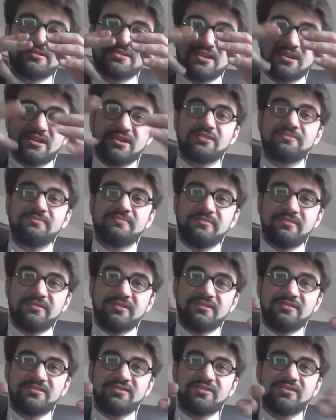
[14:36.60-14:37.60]
time
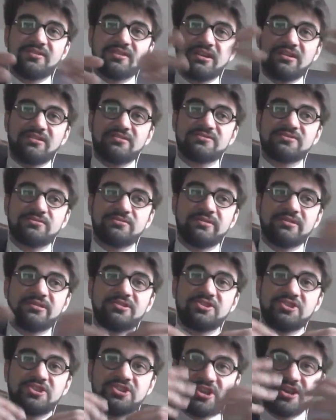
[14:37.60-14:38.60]
these accounts will
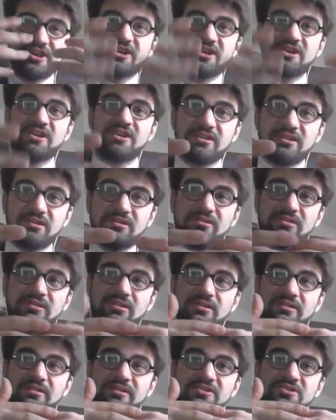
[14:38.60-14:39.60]
share
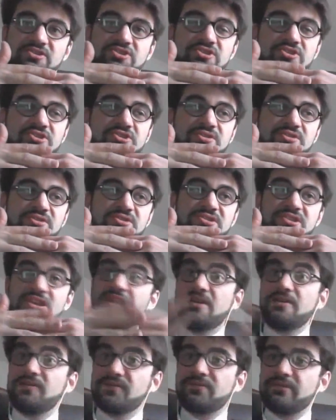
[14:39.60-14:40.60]
each
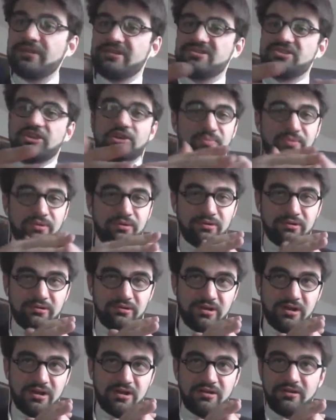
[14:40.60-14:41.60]
day, for
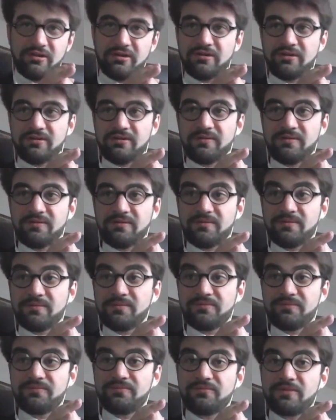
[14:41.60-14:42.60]
example,
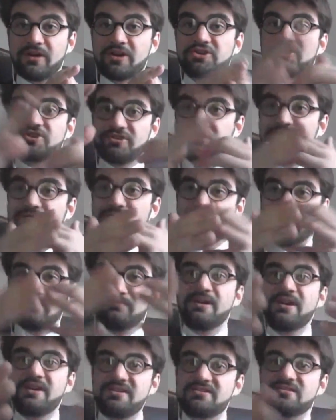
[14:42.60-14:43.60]

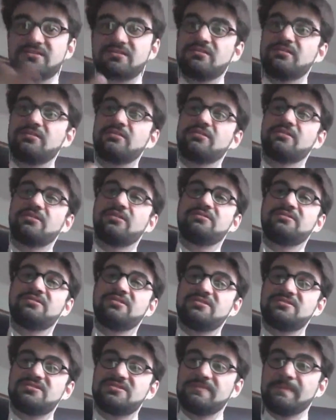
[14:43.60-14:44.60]
Russian-made
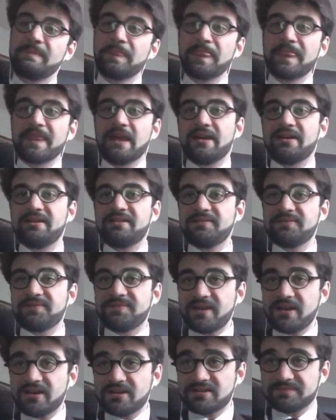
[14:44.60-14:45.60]
contents. And in
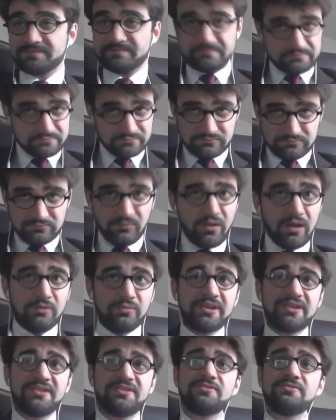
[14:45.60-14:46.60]
fact,
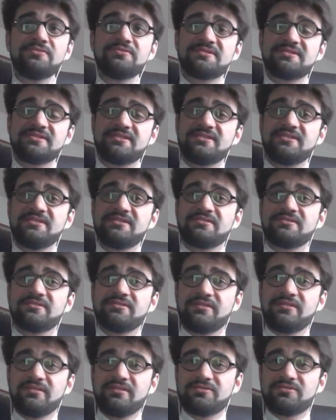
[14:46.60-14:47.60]
we used
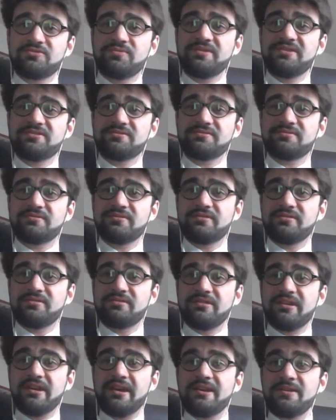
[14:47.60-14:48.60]
here the
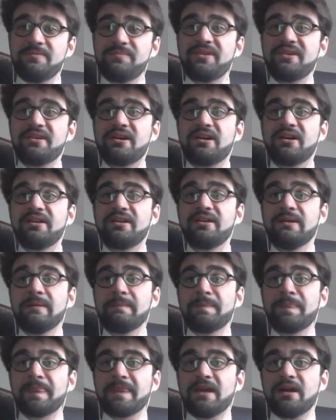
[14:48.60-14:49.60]
Twitter API
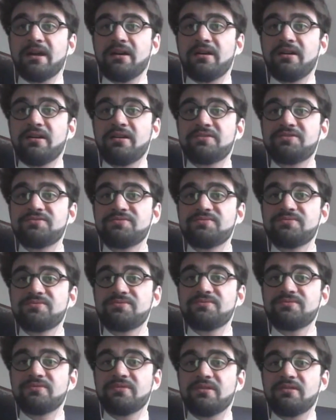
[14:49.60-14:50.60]

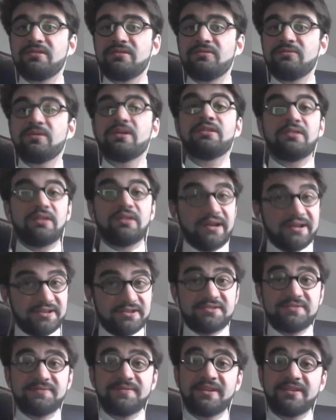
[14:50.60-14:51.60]
to, well,
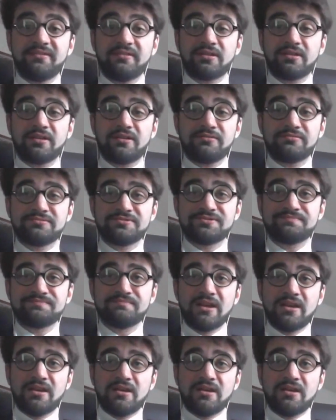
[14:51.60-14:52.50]
identify their accounts,